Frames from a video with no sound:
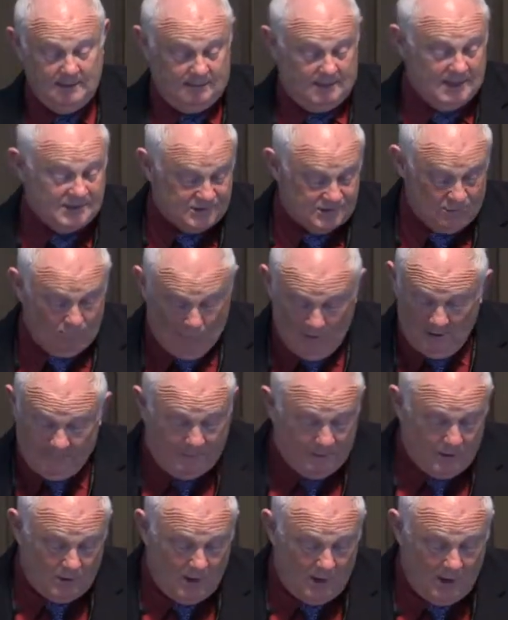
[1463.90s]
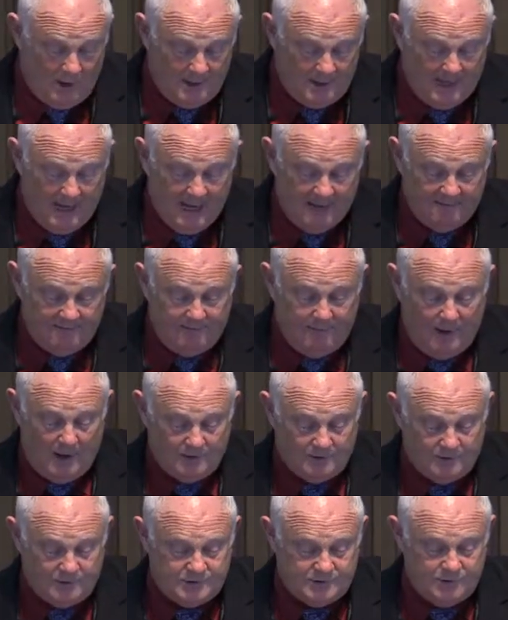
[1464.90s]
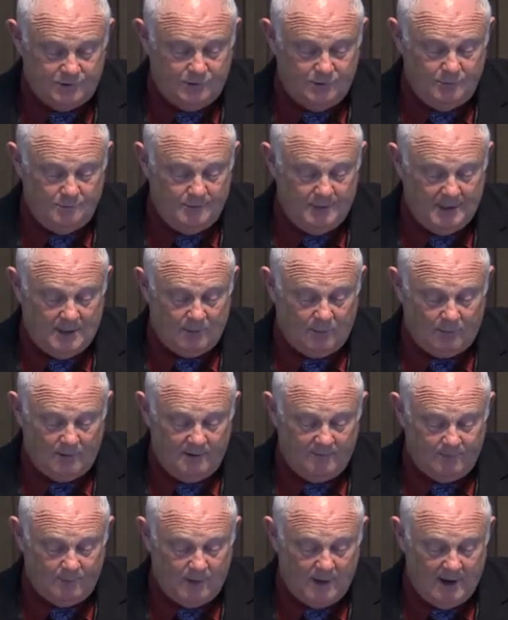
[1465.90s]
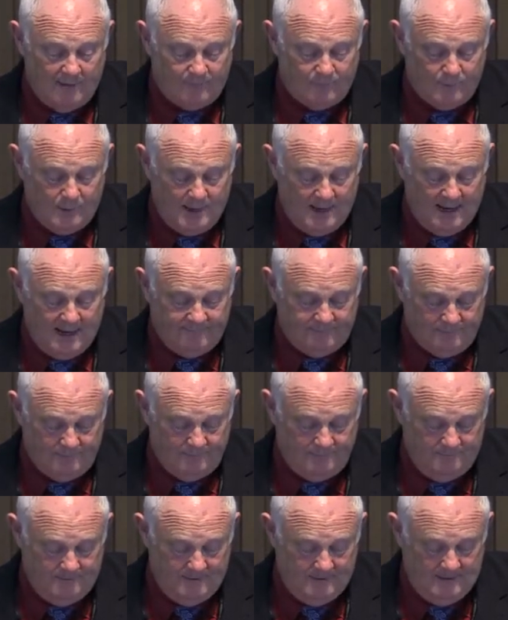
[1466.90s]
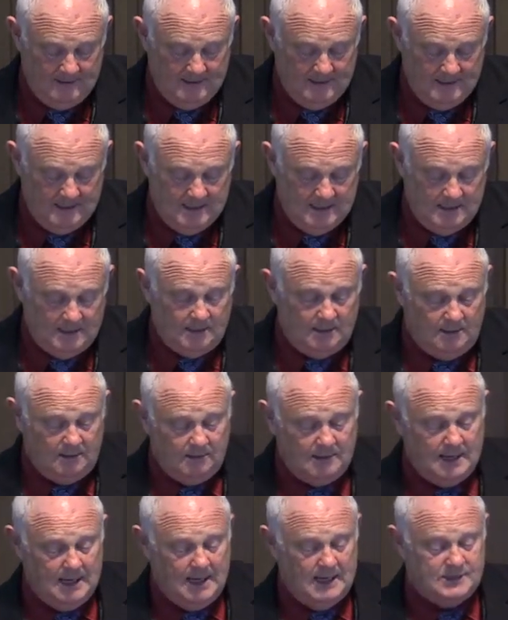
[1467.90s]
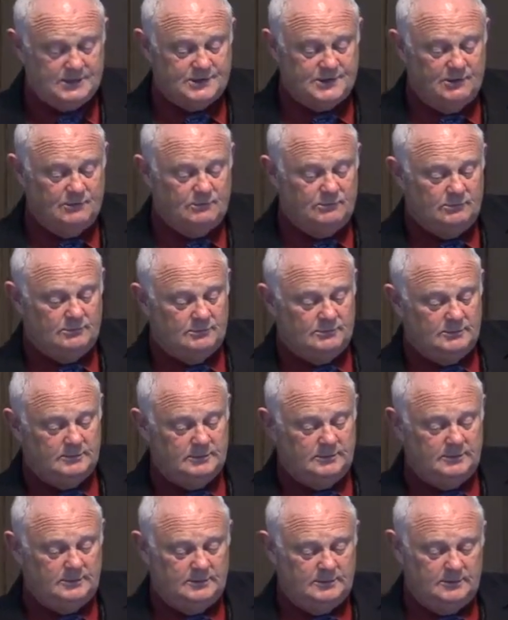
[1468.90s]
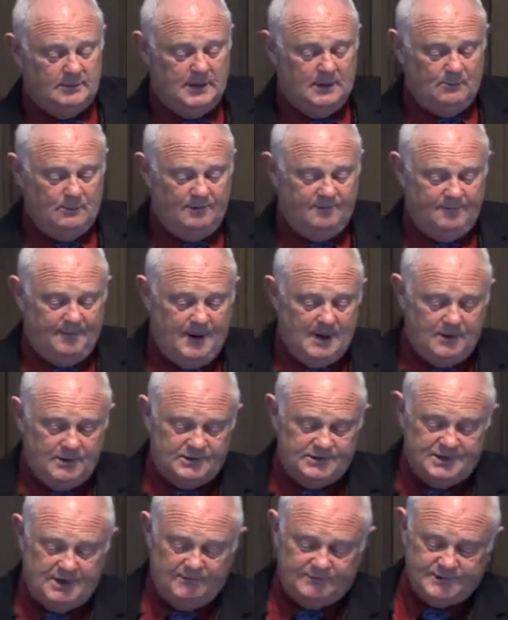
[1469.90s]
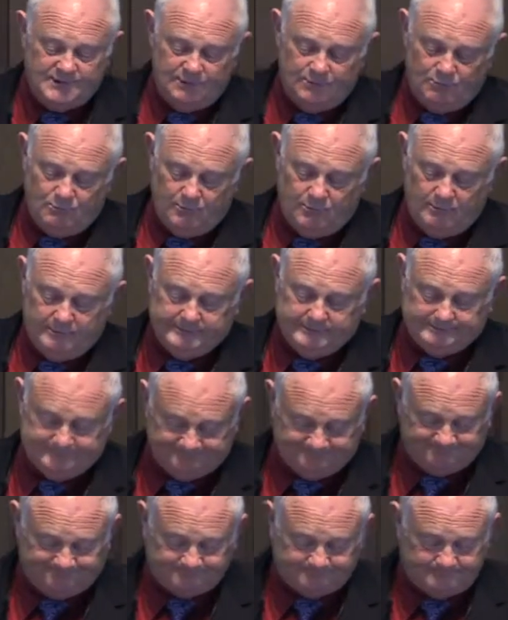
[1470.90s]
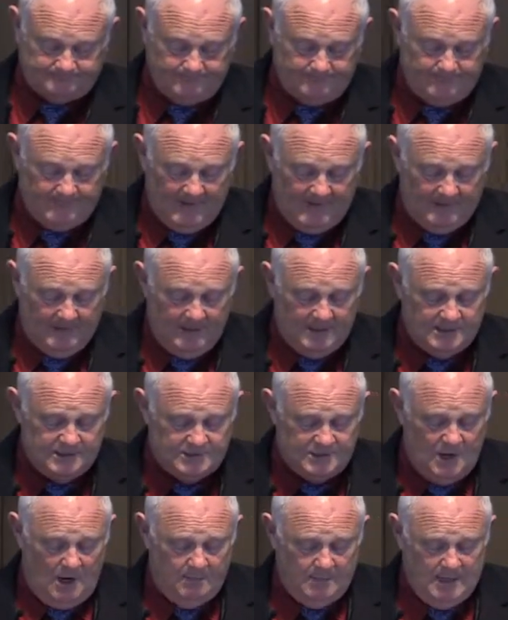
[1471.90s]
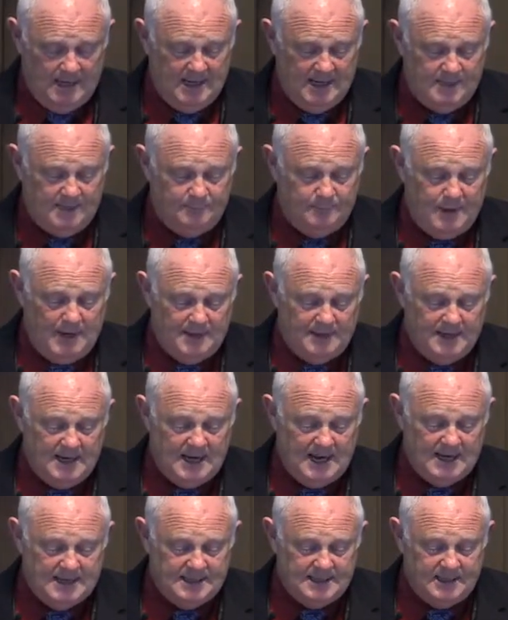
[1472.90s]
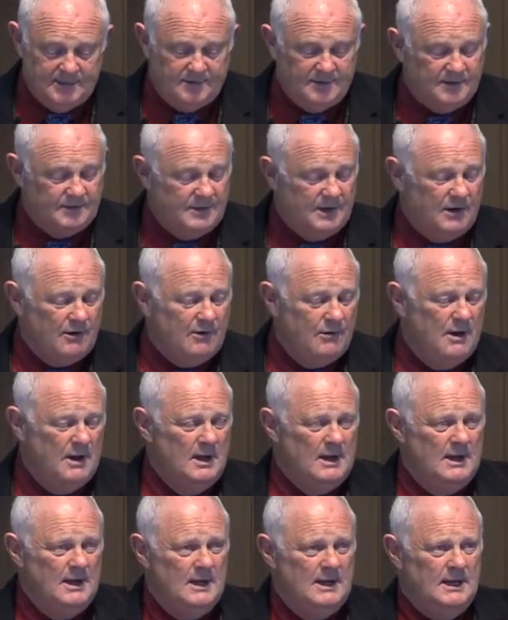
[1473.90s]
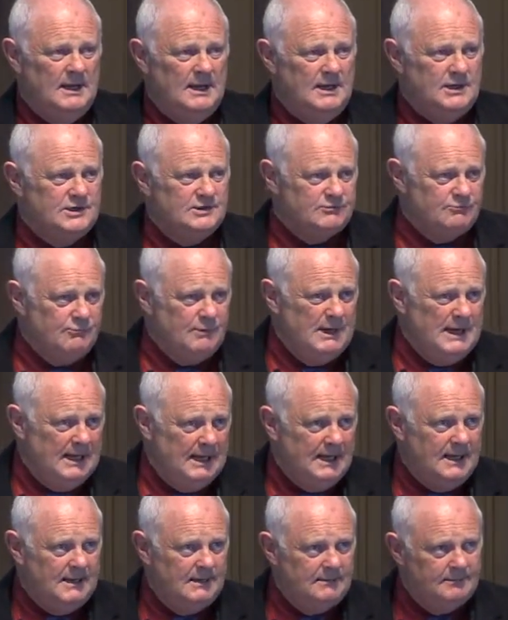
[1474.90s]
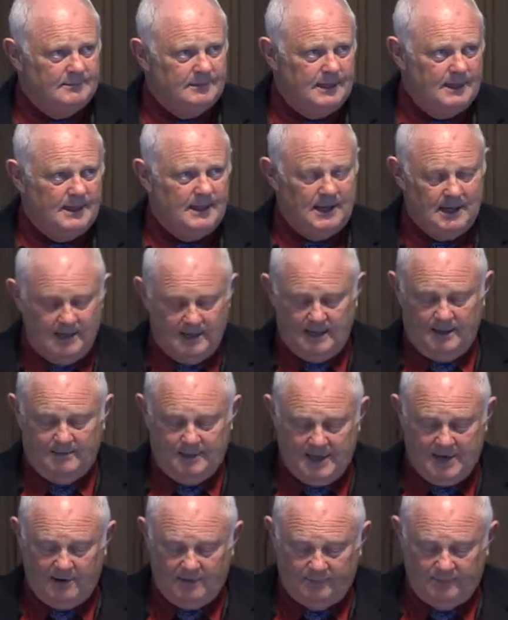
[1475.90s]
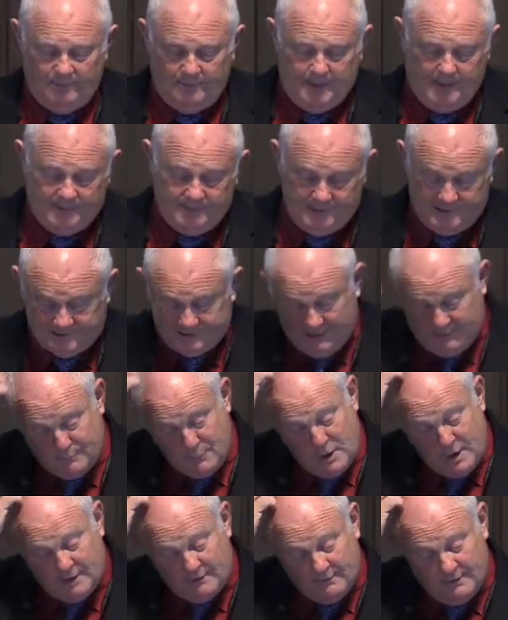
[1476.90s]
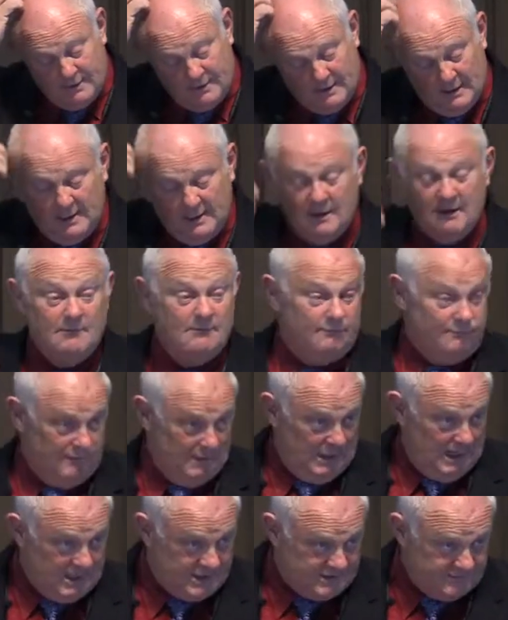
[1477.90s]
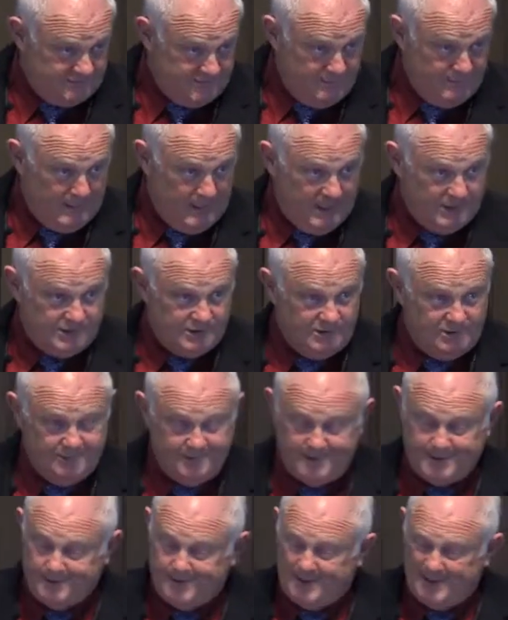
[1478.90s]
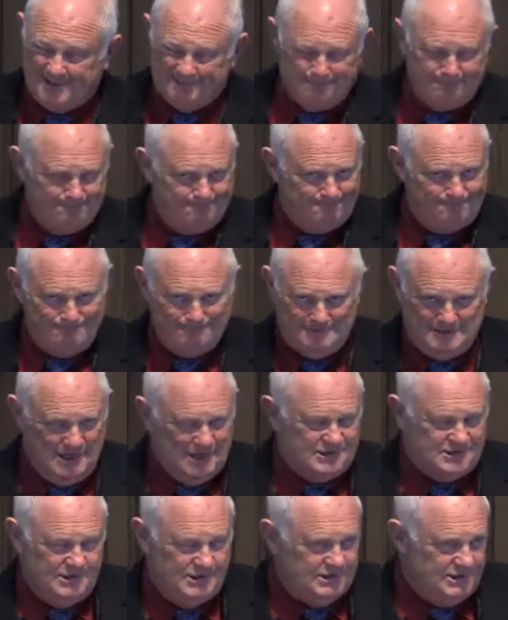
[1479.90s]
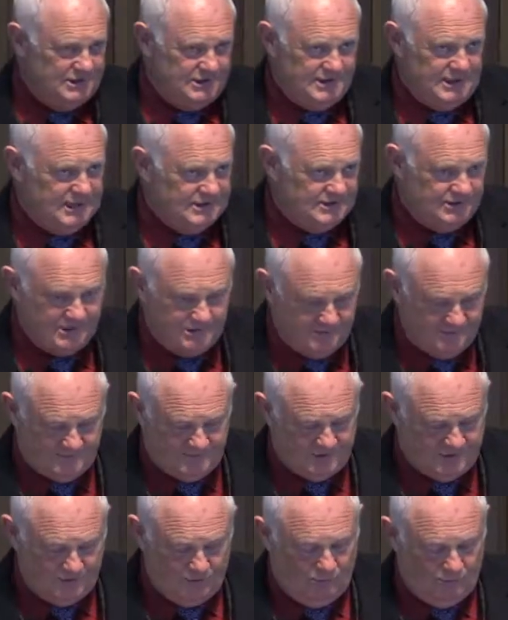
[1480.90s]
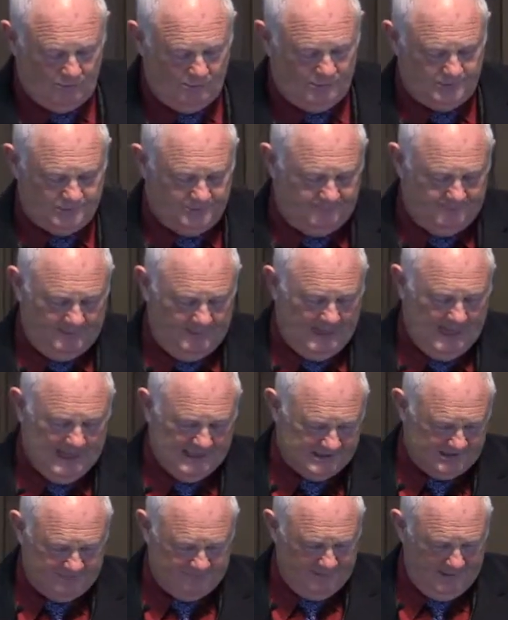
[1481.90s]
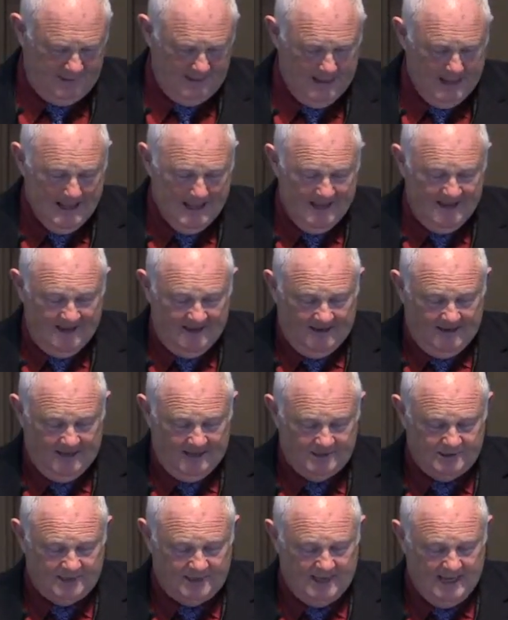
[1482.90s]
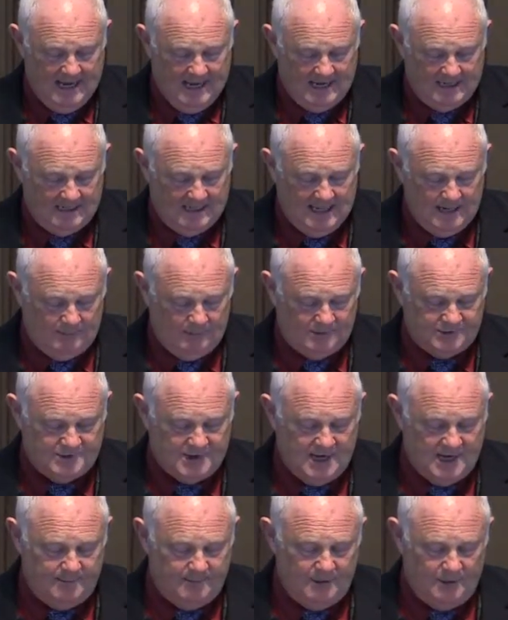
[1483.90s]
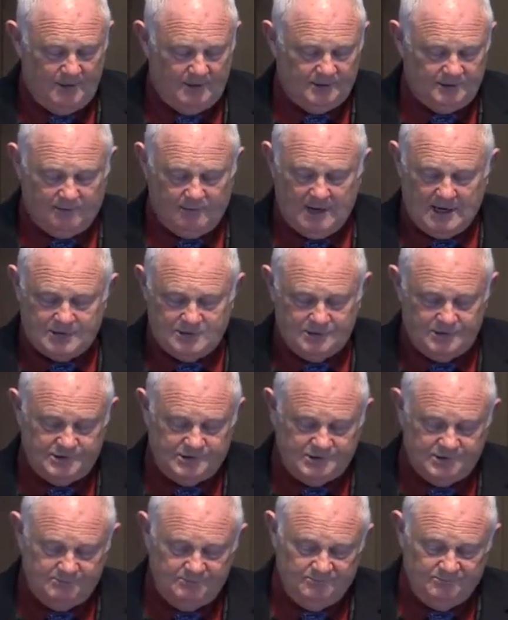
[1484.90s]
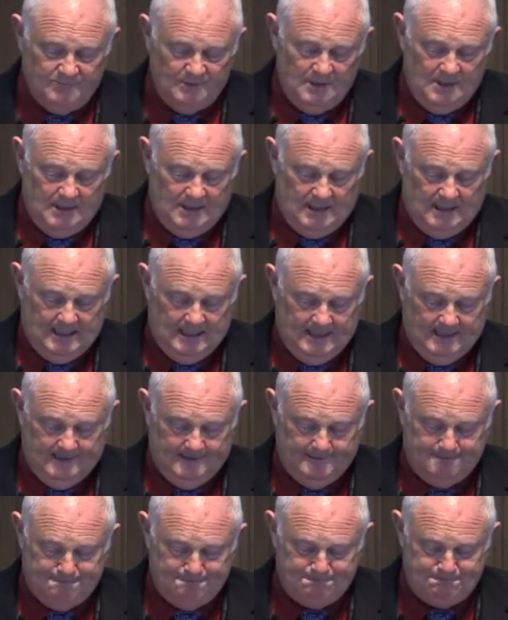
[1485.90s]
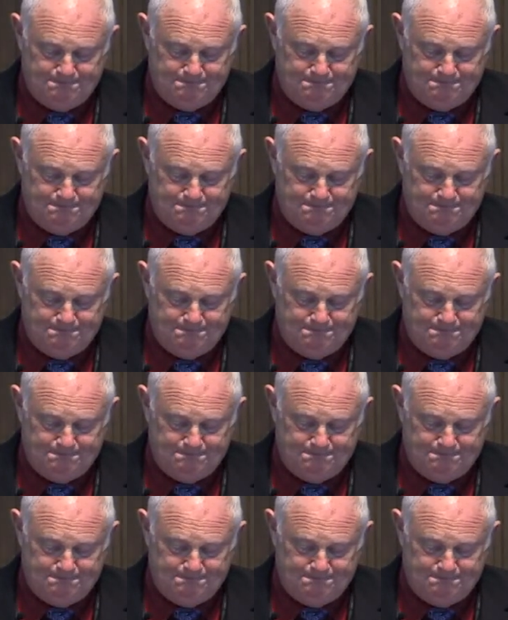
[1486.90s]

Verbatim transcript: that's the will of our God and Father, to whom be glory forever and ever. Oh, okay. So, all right, we find ourselves in a world that is dominated by the idea that there is really, and I got to be careful about this, I'm not a philosophy major, and there are like dozens and dozens of schools of philosophy, and you can hang labels on them in all directions. Um,